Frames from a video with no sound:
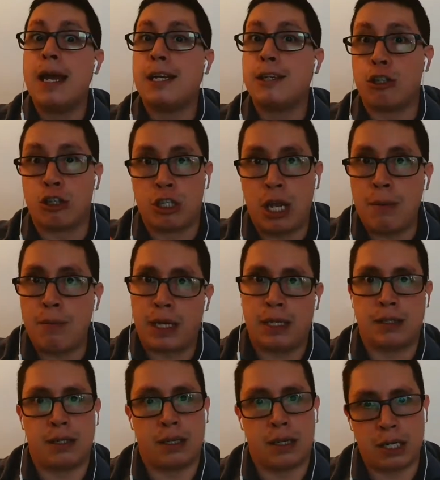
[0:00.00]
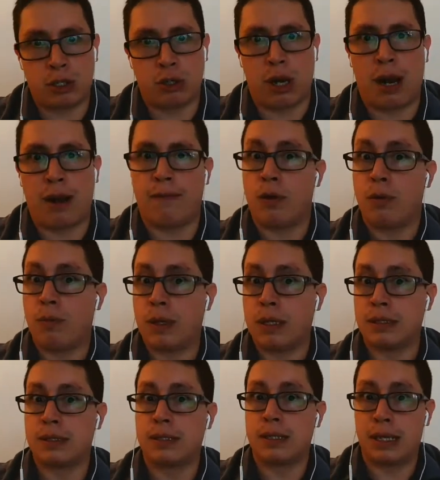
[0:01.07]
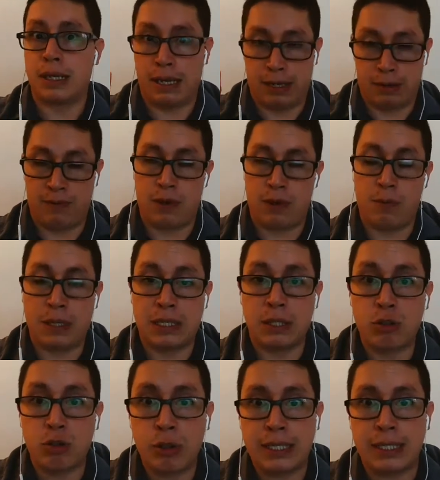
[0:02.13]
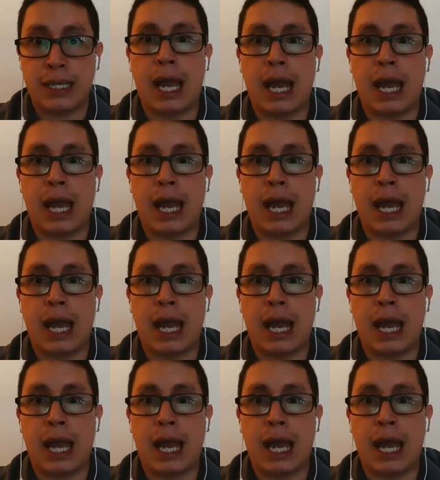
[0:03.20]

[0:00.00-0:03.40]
Just name an international environmental treaty